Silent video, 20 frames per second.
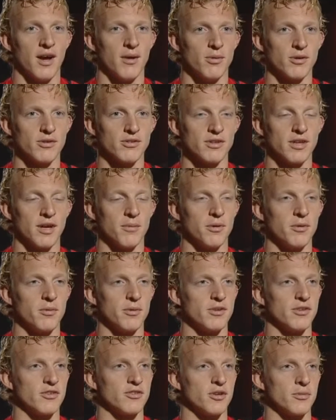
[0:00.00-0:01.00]
I wasn't happy
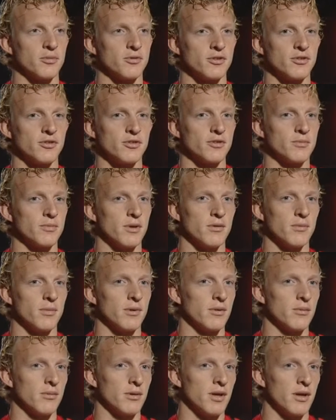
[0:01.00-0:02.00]
with the substitute, but
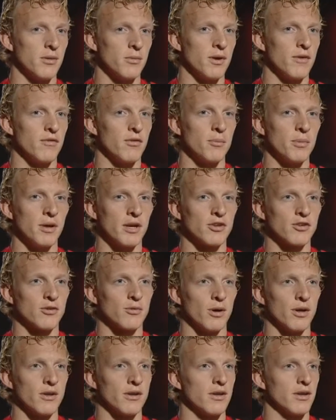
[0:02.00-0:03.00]
we have a big
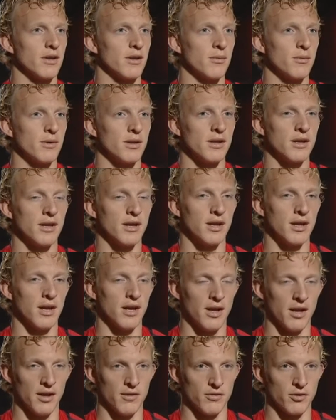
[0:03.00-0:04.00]
squad with
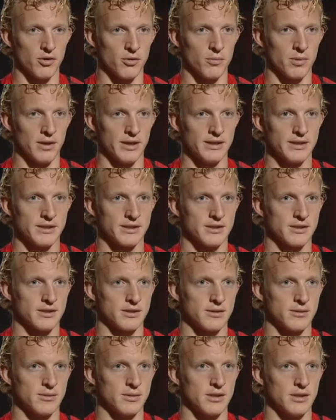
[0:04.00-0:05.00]
a lot of good players,
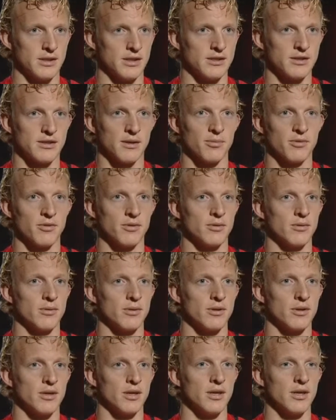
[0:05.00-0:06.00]
so it's up
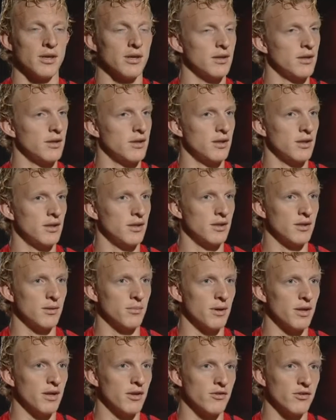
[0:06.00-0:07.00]
to the
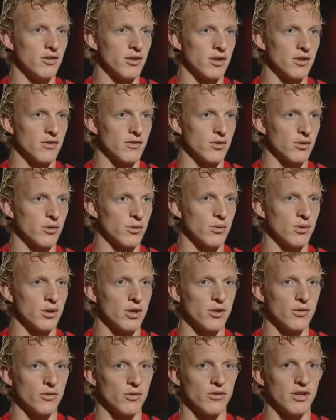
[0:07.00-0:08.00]
manager to
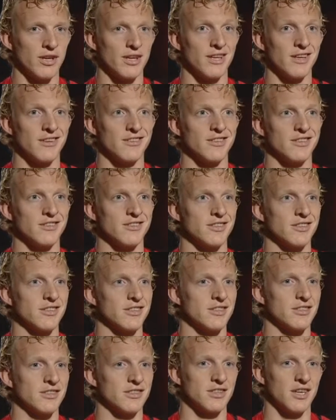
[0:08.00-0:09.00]
take his
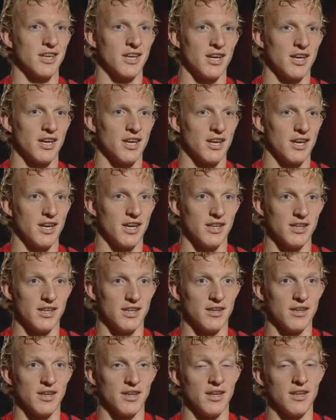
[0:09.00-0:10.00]
decisions. And
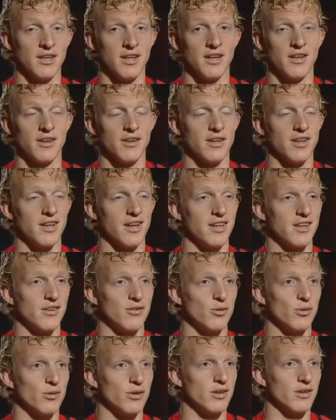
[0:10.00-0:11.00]
then, in the end of the day, he
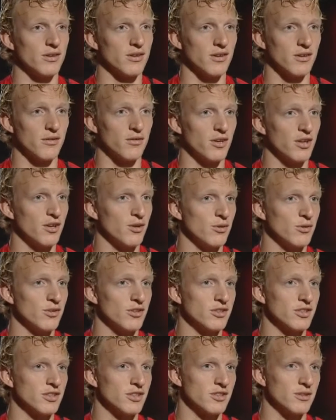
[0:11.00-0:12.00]
took a very good
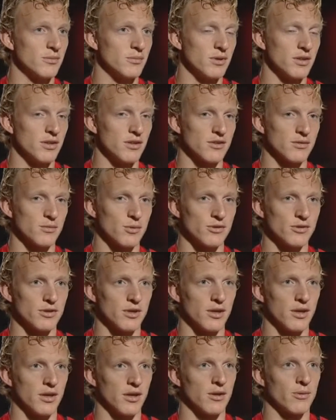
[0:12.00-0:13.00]
decision, because it was
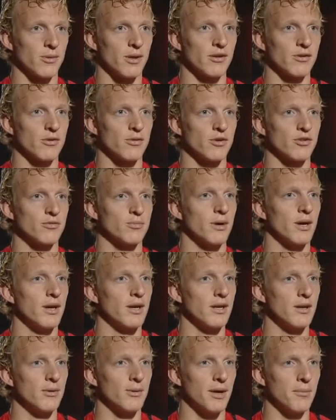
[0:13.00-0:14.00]
a great cross
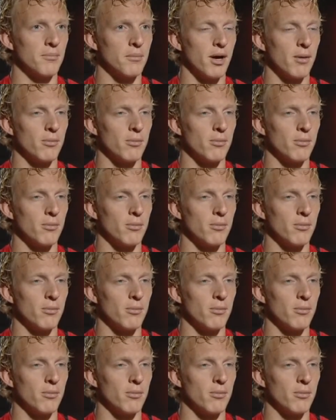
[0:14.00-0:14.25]
by Ryan